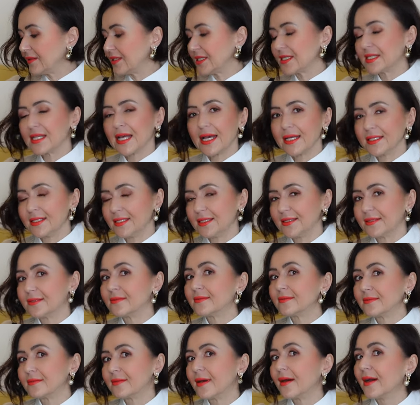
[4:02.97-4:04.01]
decided
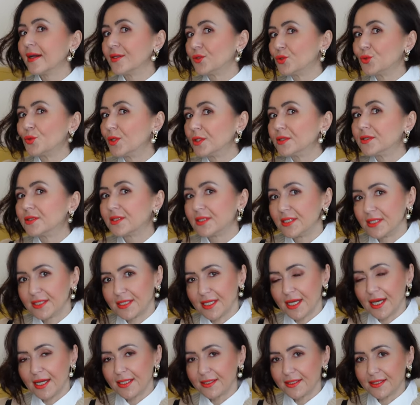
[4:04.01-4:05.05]
I do want this
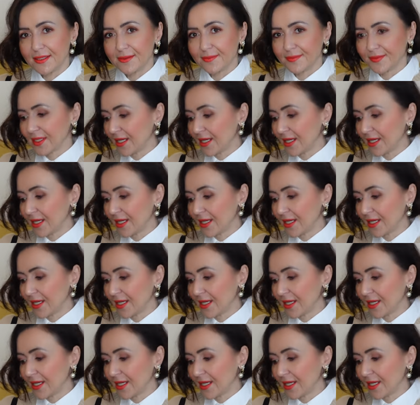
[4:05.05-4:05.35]
item.